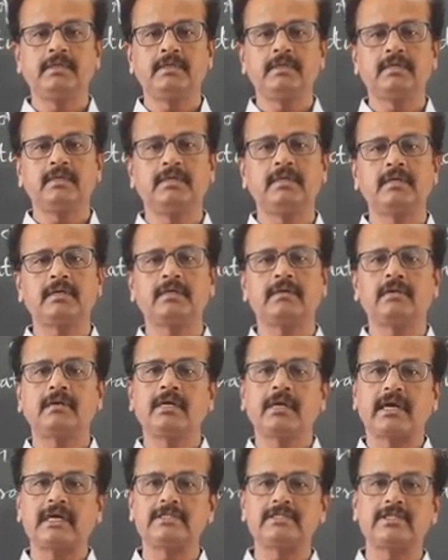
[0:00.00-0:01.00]
The
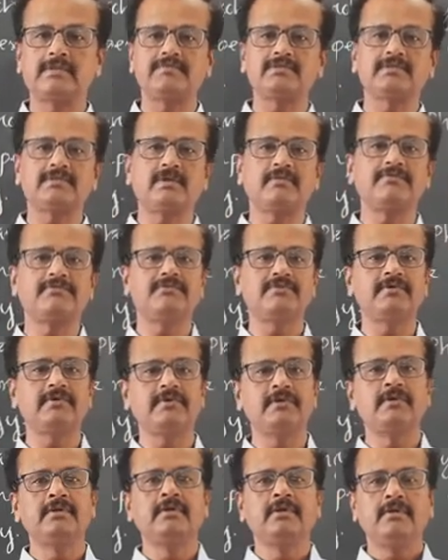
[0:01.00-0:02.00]
concepts
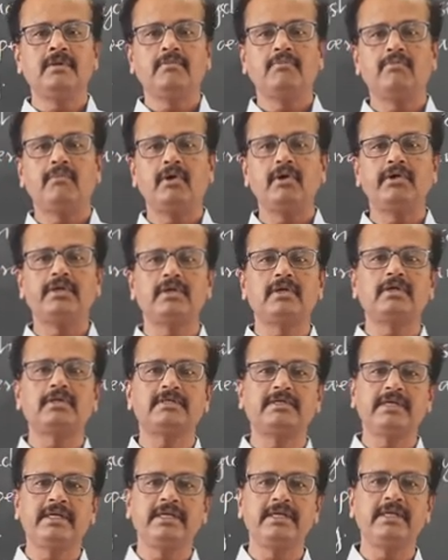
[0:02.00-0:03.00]
of molecular
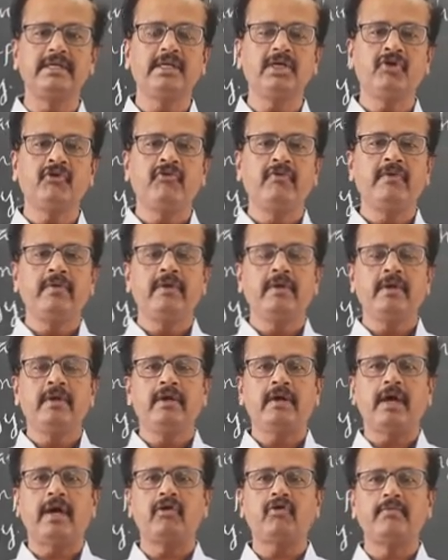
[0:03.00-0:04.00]
theory,
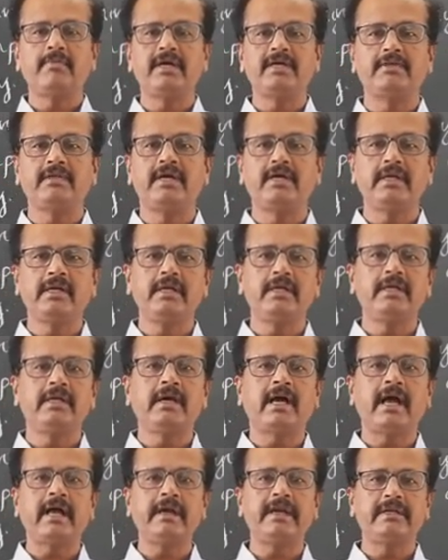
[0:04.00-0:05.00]
atomic theory,
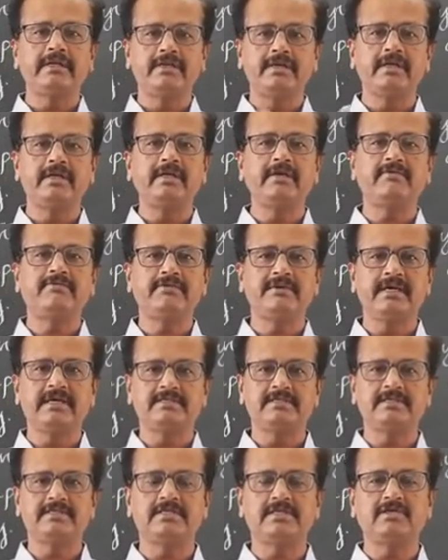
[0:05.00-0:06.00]
kinetic theory of
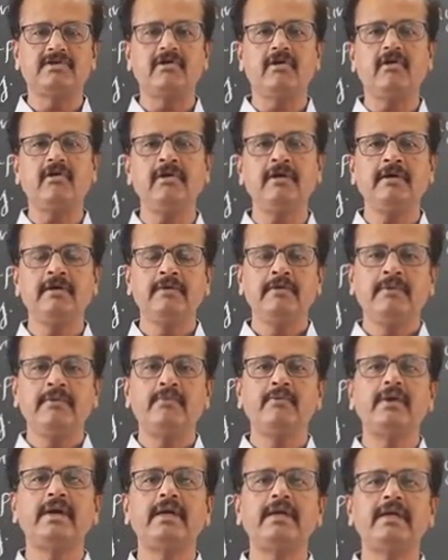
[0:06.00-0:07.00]
gases and all
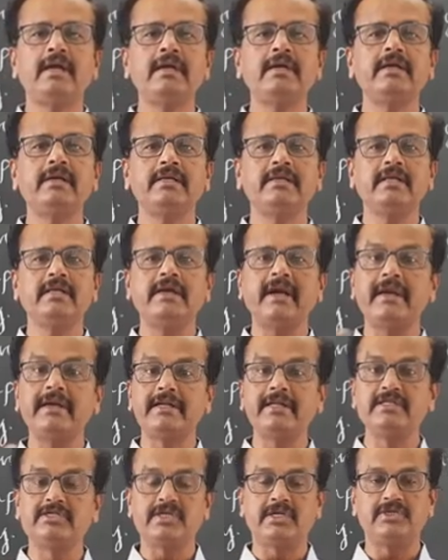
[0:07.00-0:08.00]
were done in the
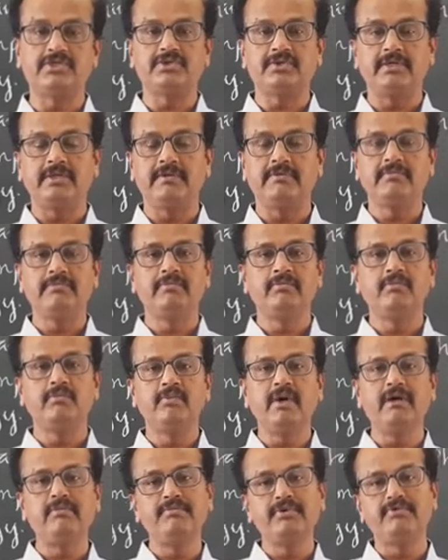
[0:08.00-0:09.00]
19th century.
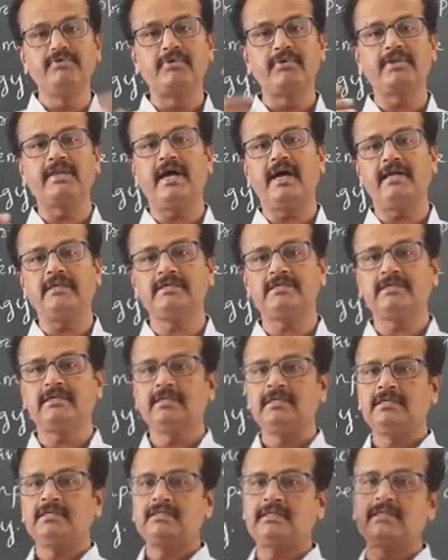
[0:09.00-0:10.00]
Well before
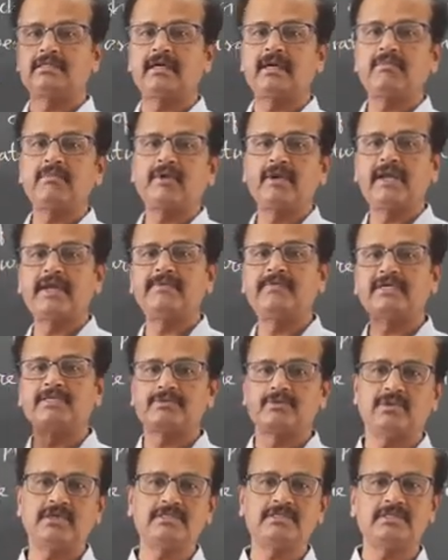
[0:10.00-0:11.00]
that, the thermodynamics
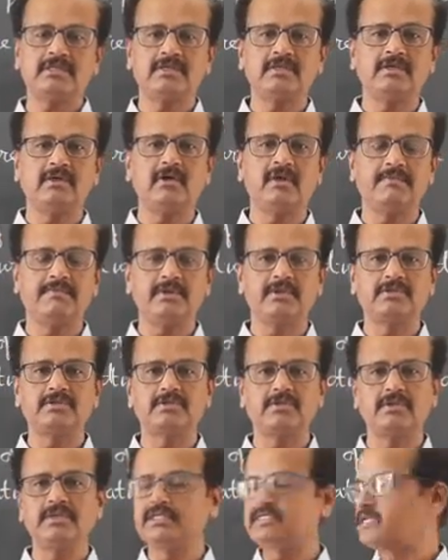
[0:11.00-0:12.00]
was developed.
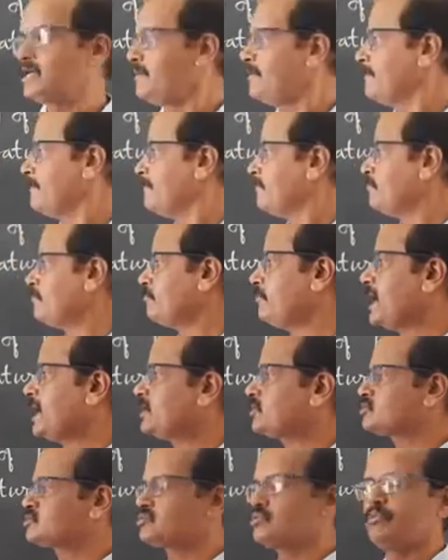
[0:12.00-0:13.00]
So it is a
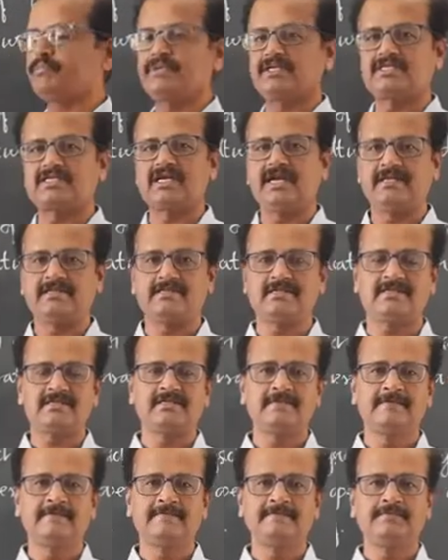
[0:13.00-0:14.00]
macroscopic
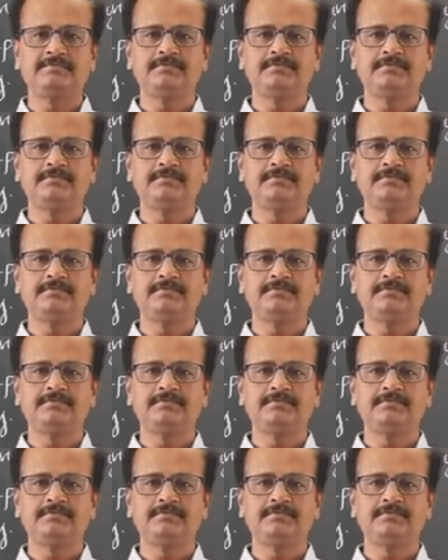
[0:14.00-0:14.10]
science